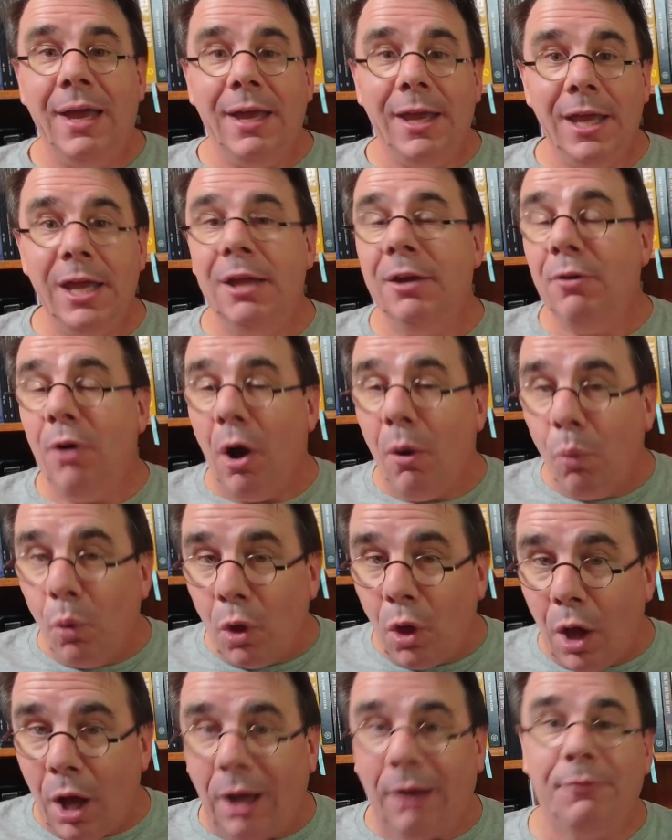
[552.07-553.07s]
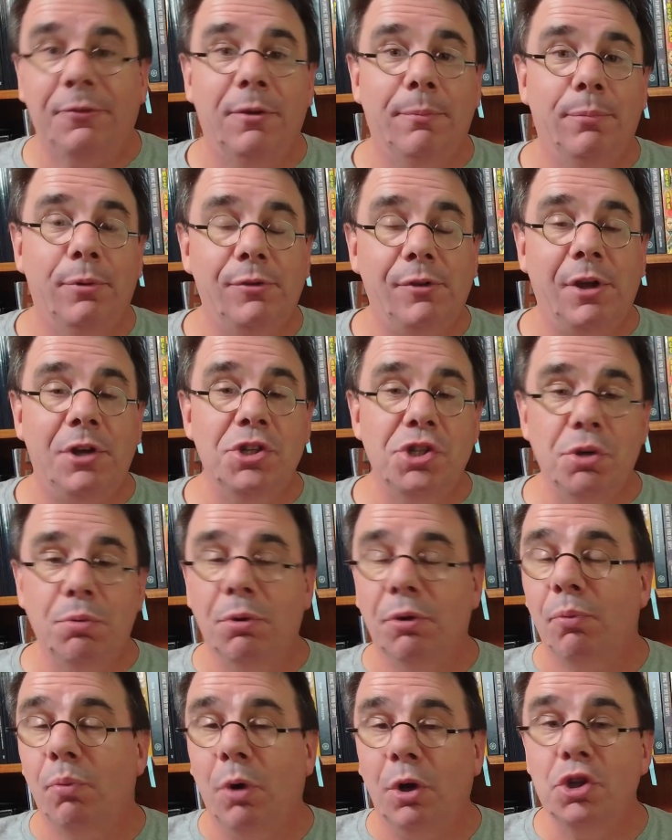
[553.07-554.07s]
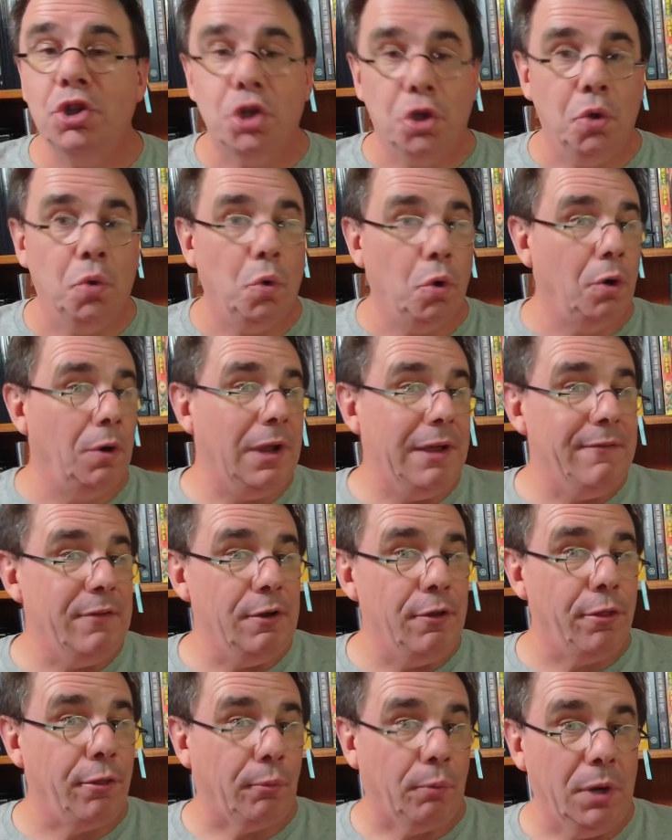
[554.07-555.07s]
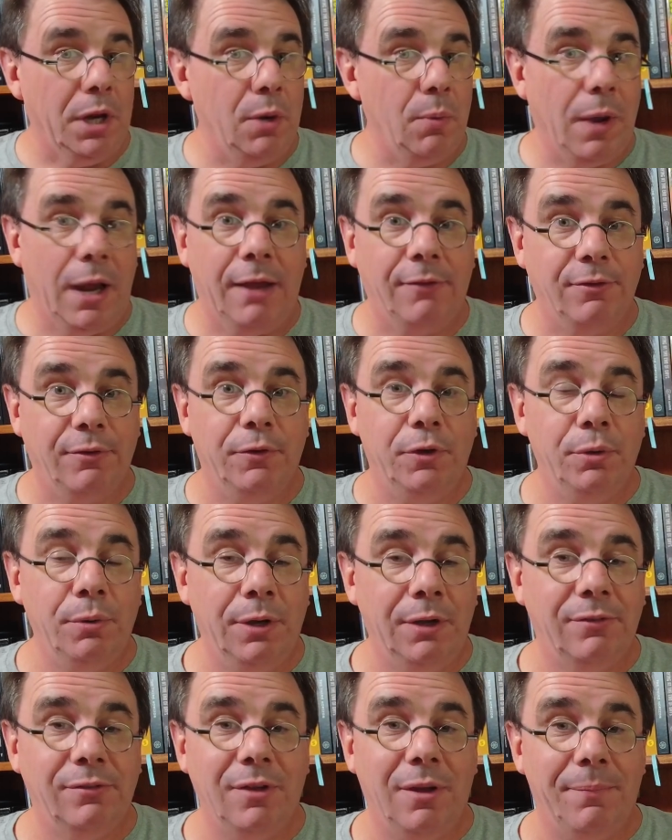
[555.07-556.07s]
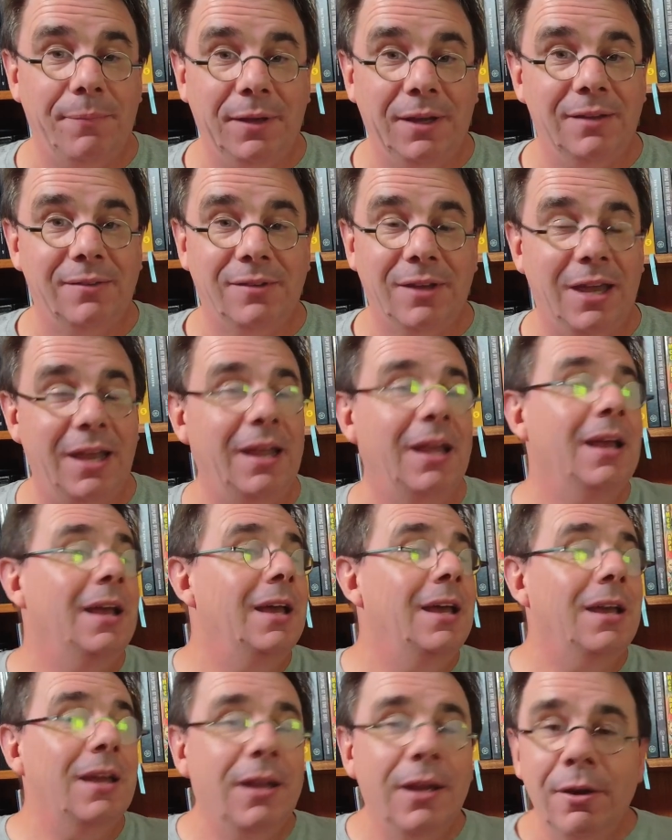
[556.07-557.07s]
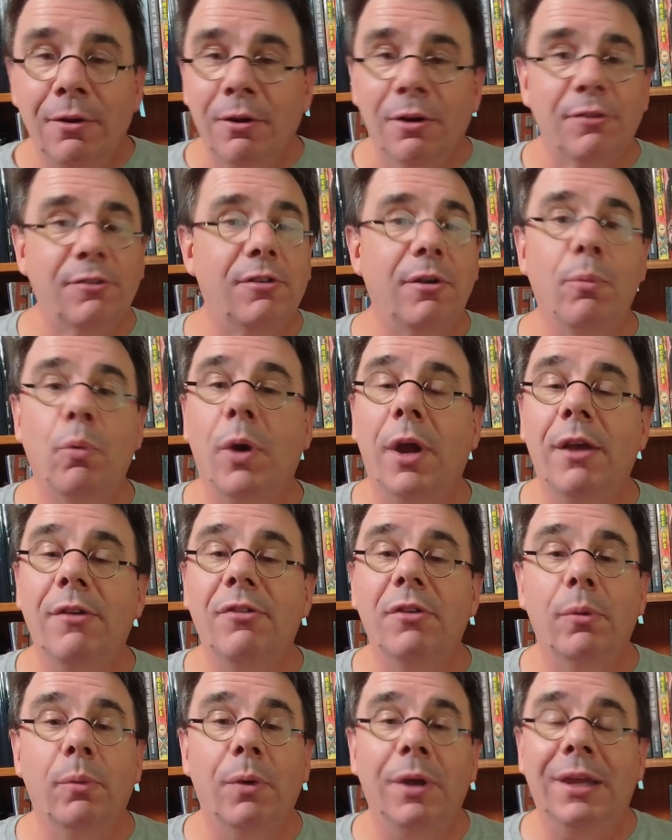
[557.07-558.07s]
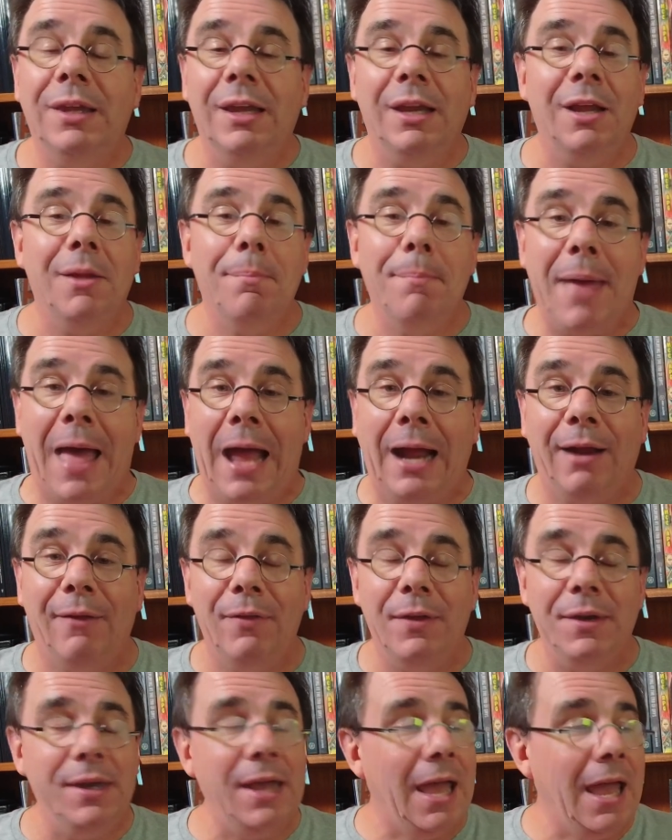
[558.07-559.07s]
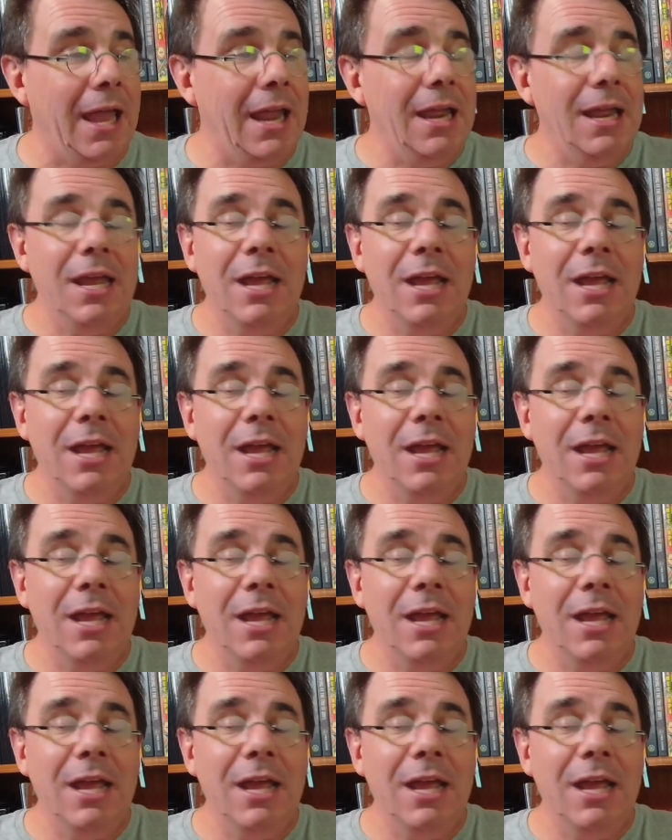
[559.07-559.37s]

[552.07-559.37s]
It will often present you with one, two, or even three ways of doing something and say, here are some ways that we did it back in the day.